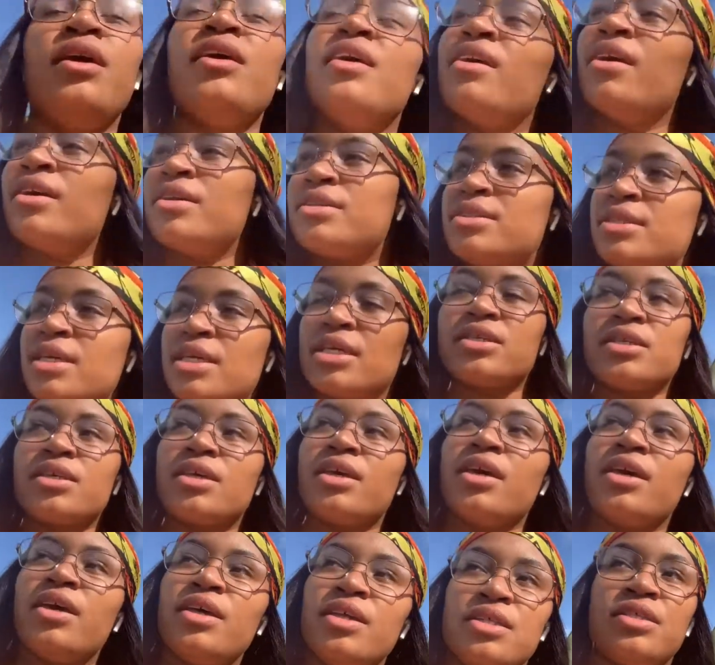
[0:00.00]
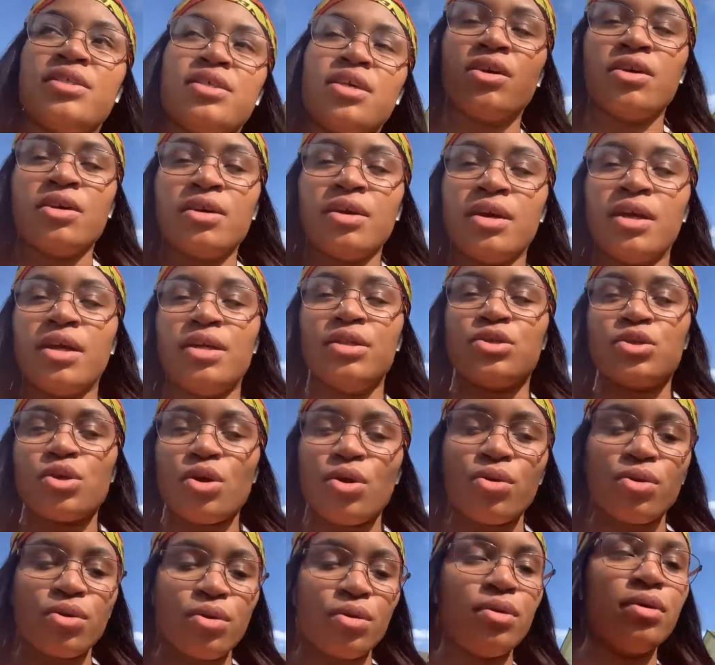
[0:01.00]
the six kids in
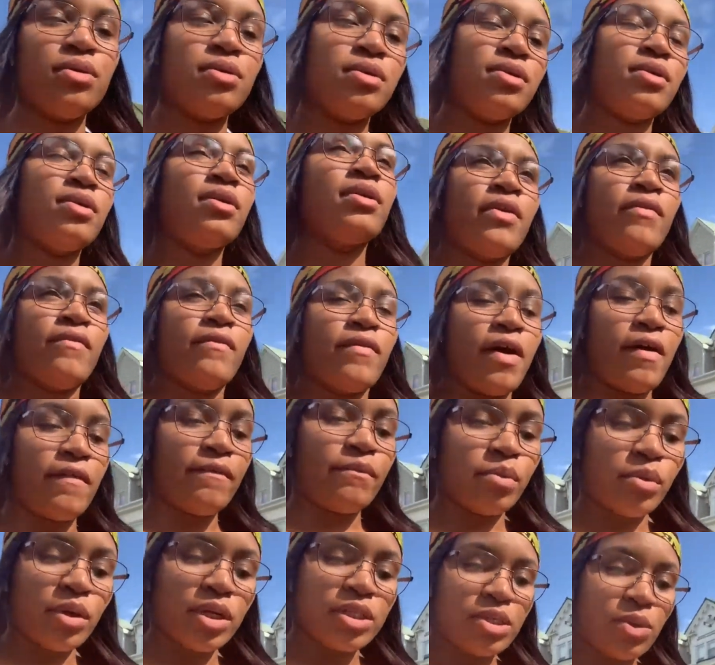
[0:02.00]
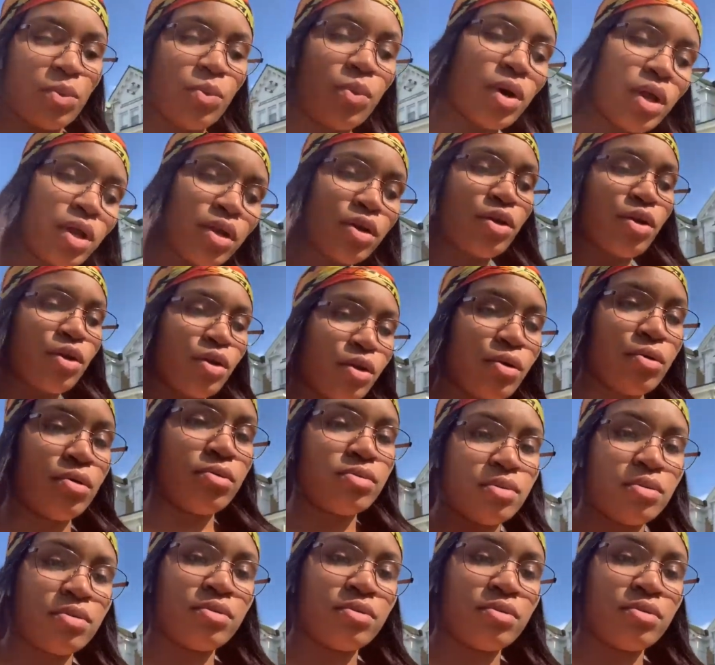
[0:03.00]
total, five boys and one girl.